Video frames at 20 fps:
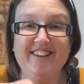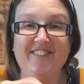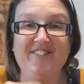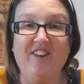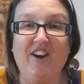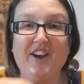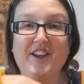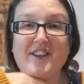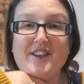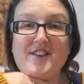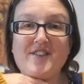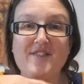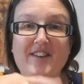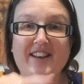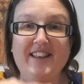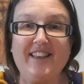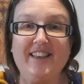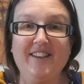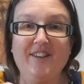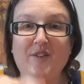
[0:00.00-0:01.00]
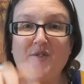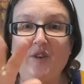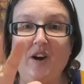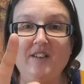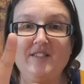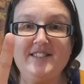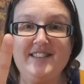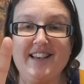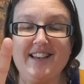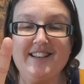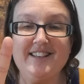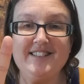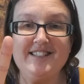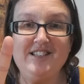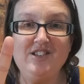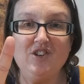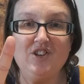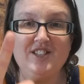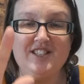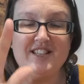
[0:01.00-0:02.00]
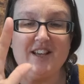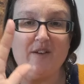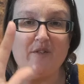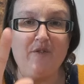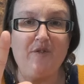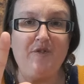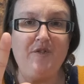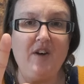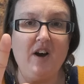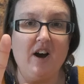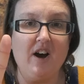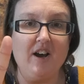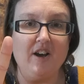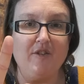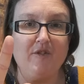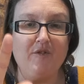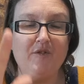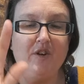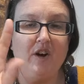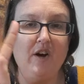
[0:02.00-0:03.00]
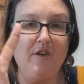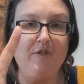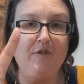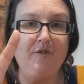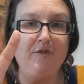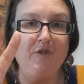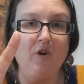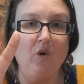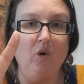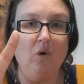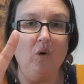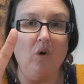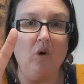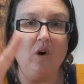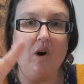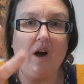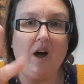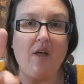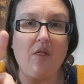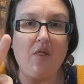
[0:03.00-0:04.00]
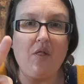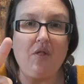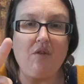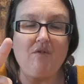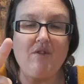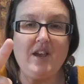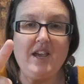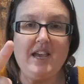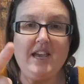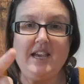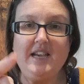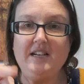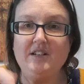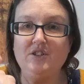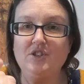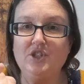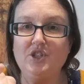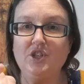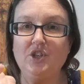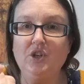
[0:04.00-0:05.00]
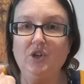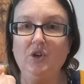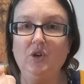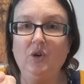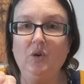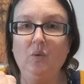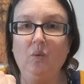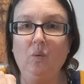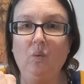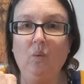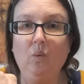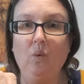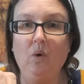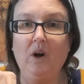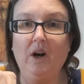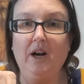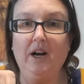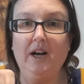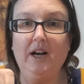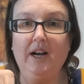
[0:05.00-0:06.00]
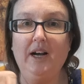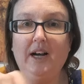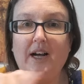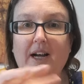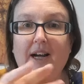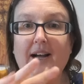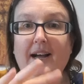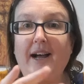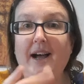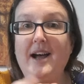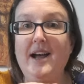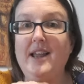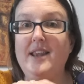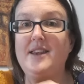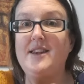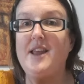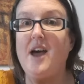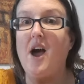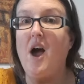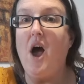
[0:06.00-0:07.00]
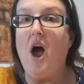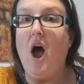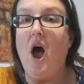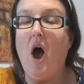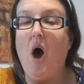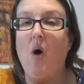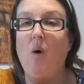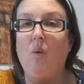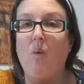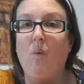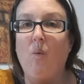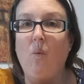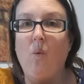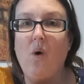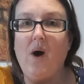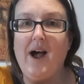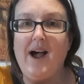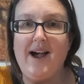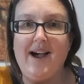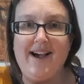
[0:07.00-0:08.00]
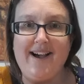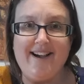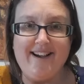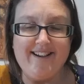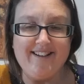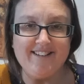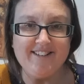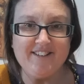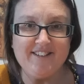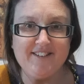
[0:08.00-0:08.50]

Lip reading: Right, you ready? 5 seconds, look at it. 5, 4, 3, 2, 1. Where?